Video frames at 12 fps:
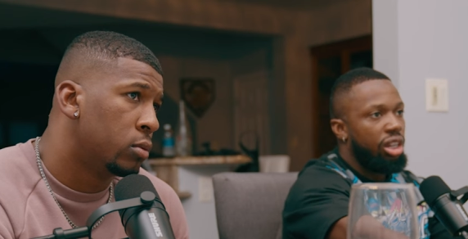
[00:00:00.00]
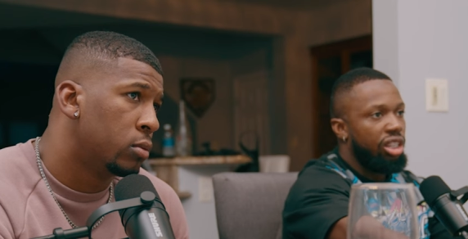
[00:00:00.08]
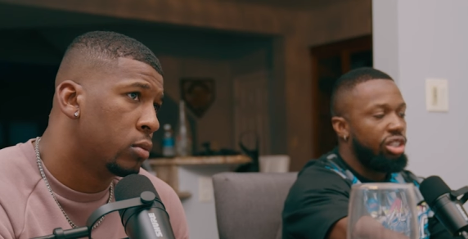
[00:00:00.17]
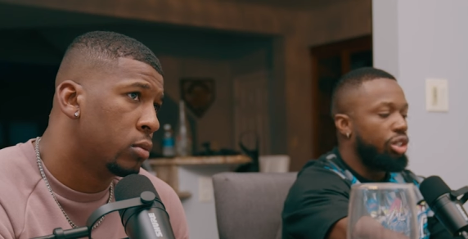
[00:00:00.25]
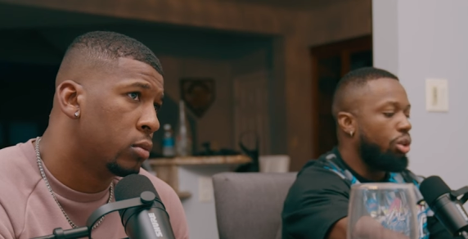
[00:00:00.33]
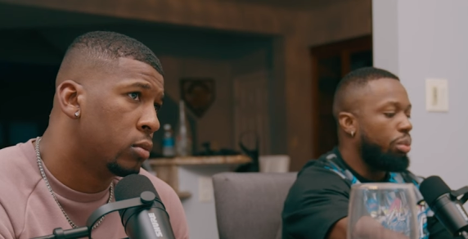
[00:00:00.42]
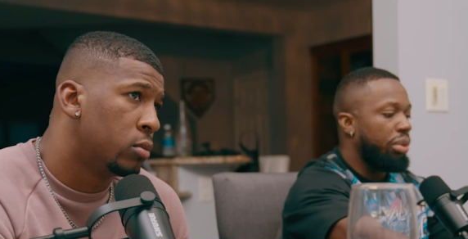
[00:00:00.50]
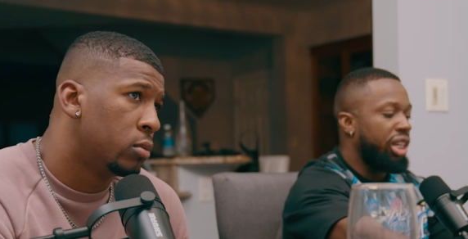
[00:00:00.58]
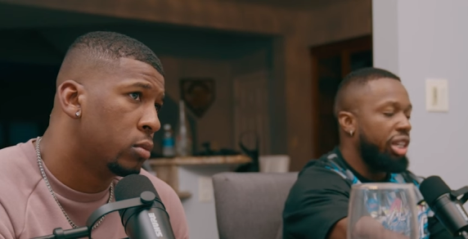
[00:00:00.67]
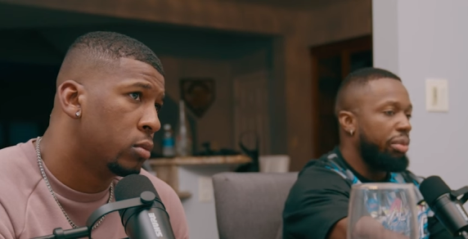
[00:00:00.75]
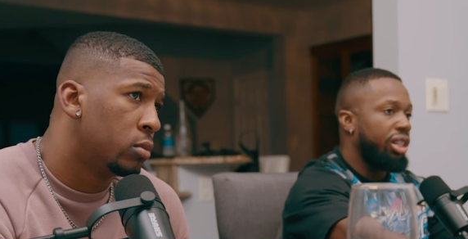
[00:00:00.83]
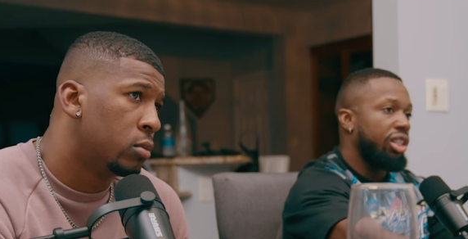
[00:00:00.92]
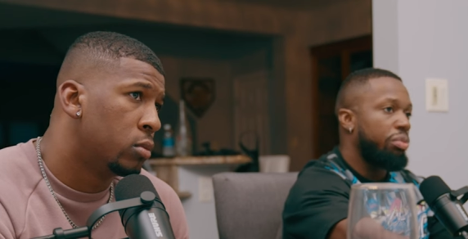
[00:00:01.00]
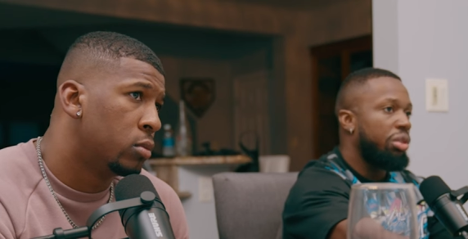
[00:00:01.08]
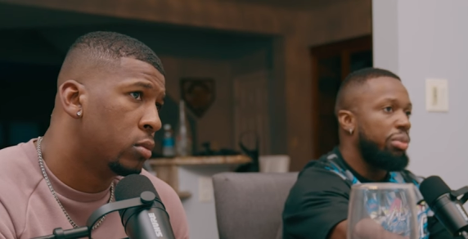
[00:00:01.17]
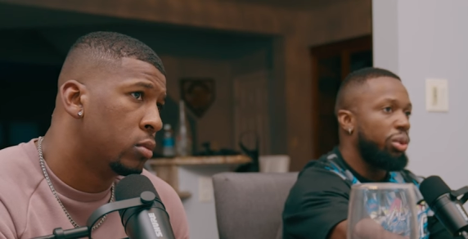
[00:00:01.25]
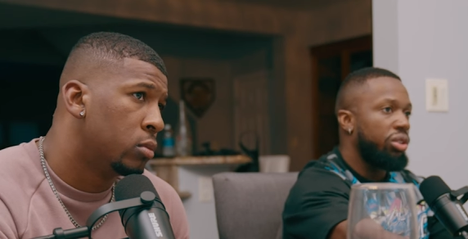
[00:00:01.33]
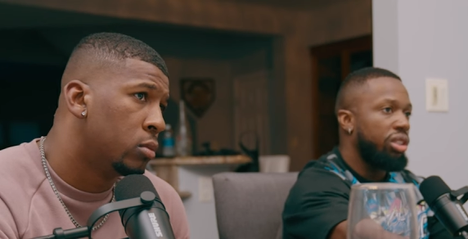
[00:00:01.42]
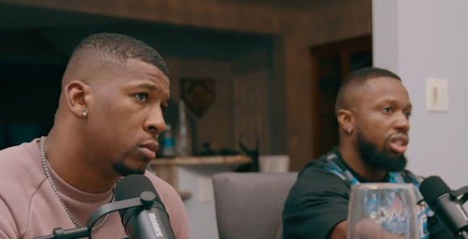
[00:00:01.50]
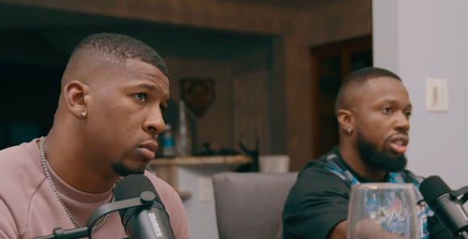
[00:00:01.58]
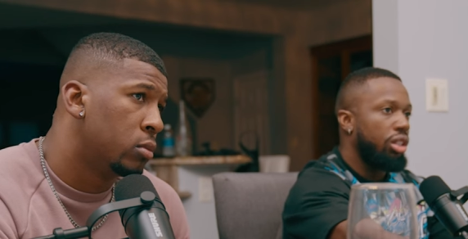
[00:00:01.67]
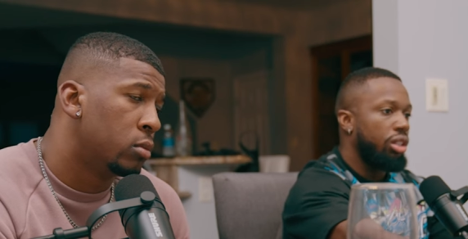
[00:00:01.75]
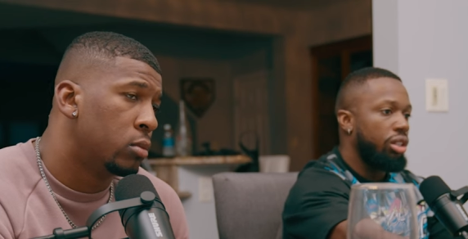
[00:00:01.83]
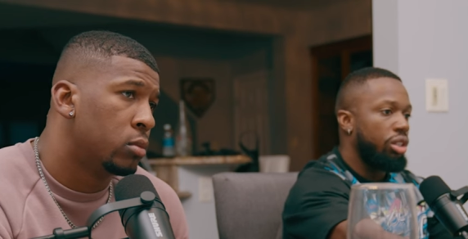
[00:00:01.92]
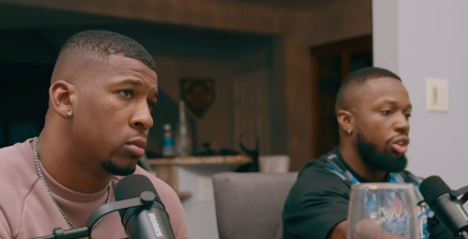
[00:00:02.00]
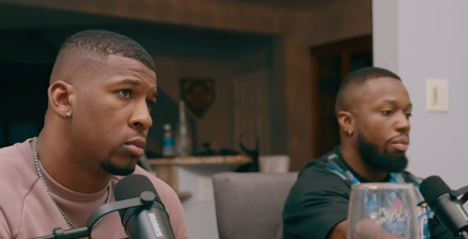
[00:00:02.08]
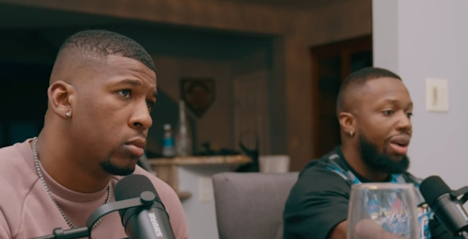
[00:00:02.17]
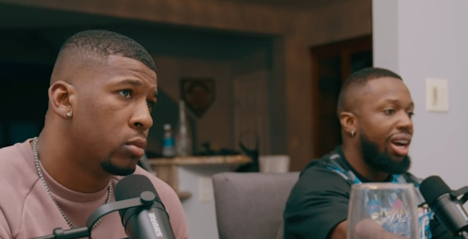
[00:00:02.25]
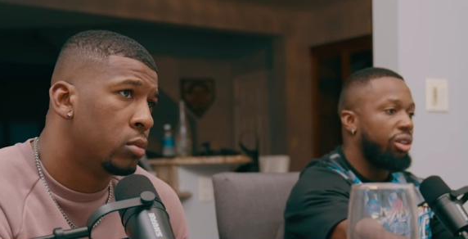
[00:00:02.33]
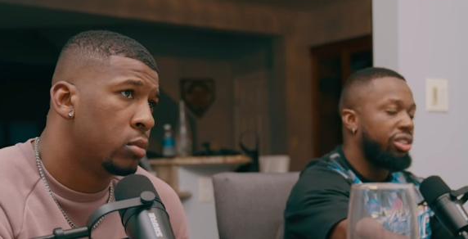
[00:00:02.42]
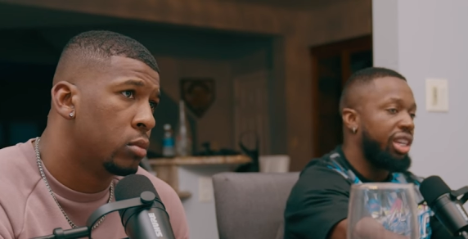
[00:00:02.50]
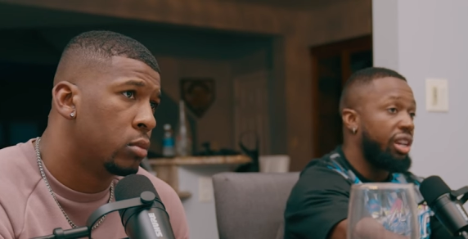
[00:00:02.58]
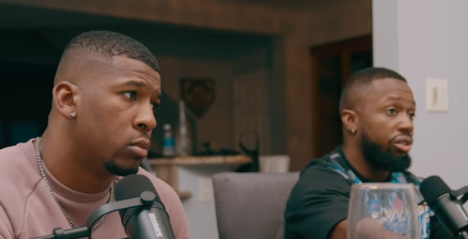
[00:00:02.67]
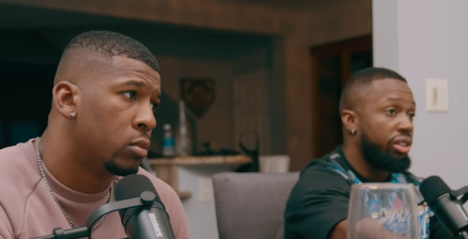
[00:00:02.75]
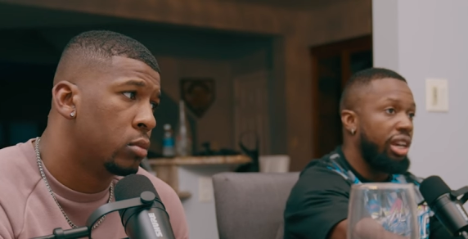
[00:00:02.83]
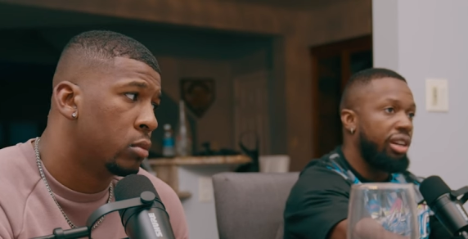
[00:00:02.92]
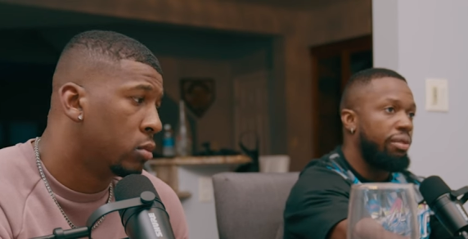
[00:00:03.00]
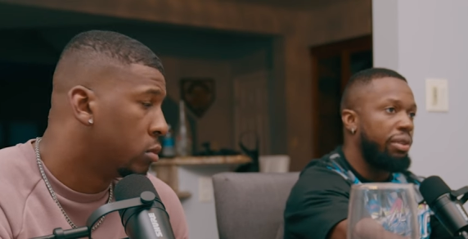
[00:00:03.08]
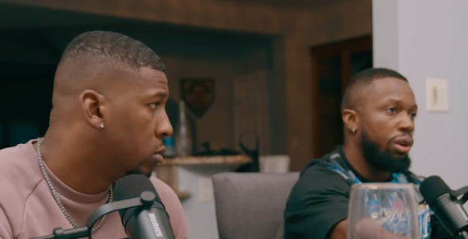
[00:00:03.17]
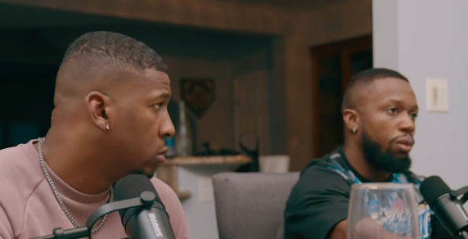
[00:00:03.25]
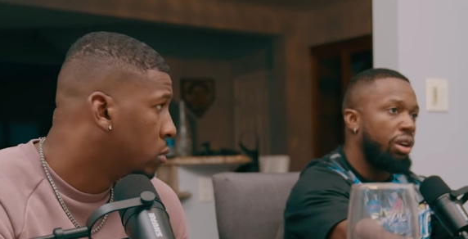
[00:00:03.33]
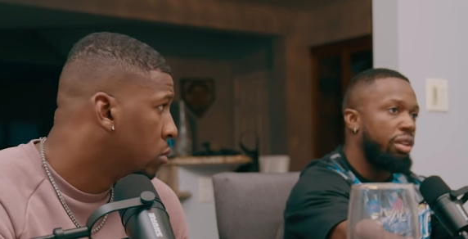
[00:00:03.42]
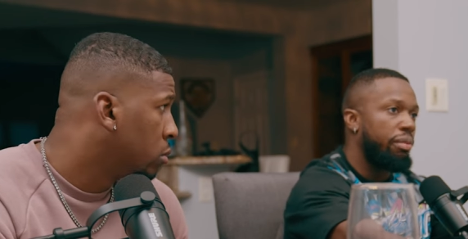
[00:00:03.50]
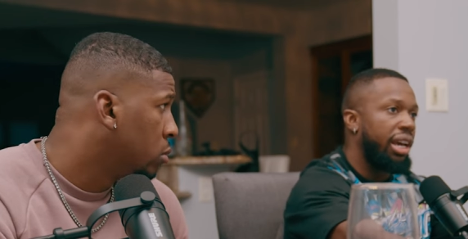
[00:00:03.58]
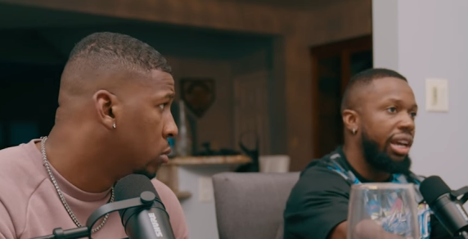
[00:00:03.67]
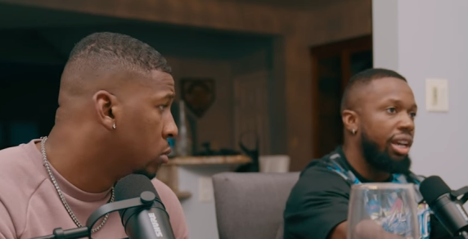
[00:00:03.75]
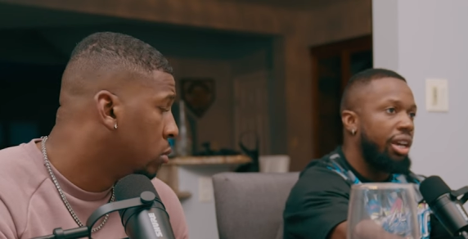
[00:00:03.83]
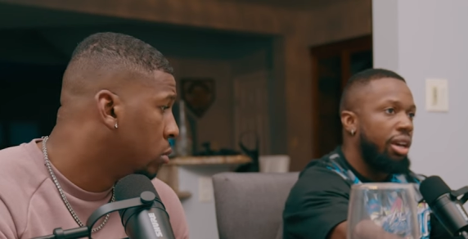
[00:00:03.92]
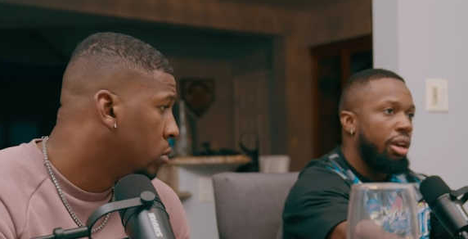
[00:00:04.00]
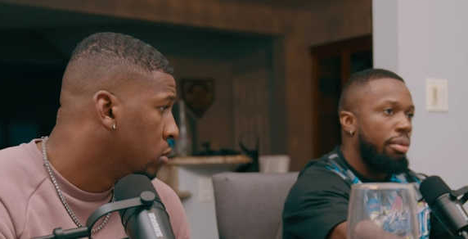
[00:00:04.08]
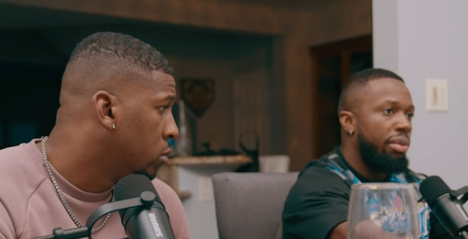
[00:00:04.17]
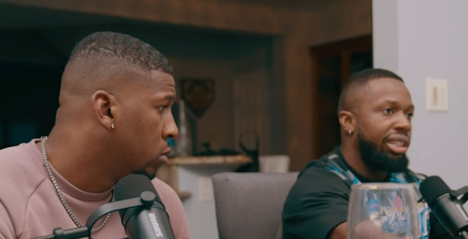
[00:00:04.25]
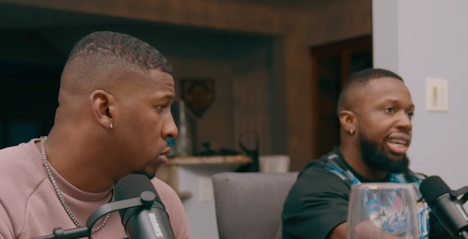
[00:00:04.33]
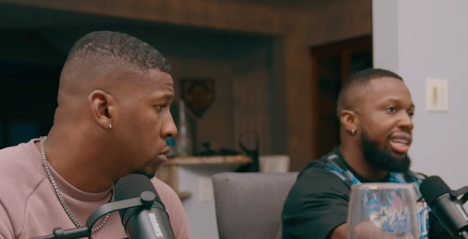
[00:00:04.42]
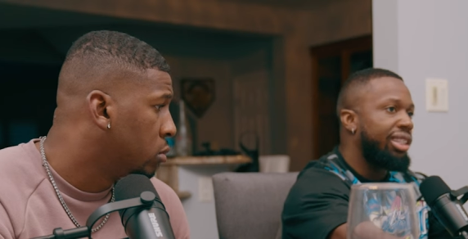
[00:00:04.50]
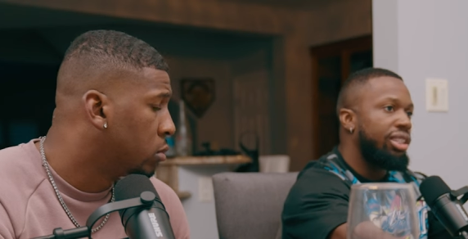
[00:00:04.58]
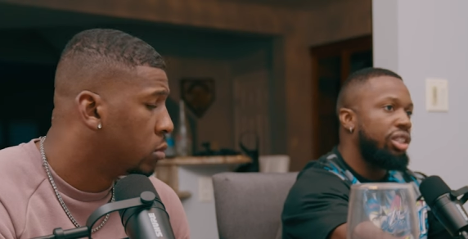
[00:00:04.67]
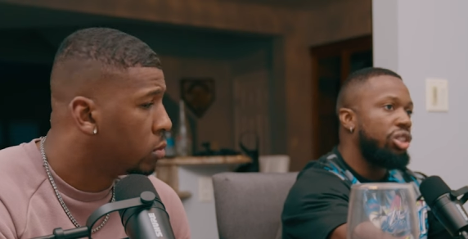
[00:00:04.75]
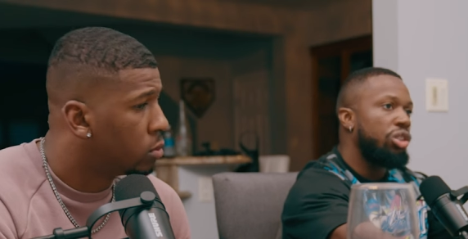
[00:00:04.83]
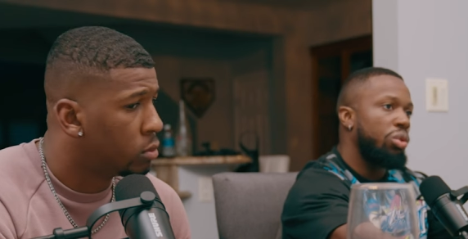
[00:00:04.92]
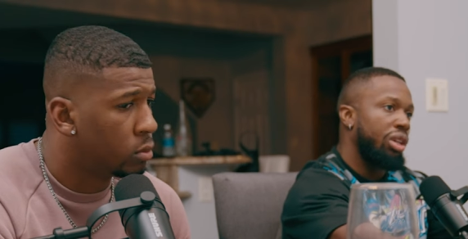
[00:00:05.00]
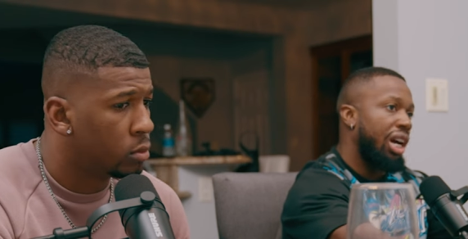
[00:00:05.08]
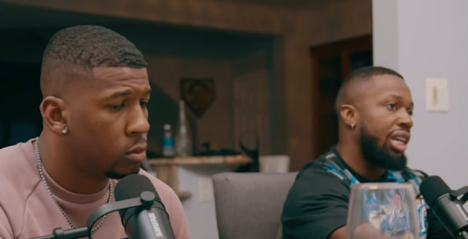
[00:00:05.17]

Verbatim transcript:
Speaker 1: is so big because people see, you know, Miles Sanders, an N F L running back, but they didn't see you in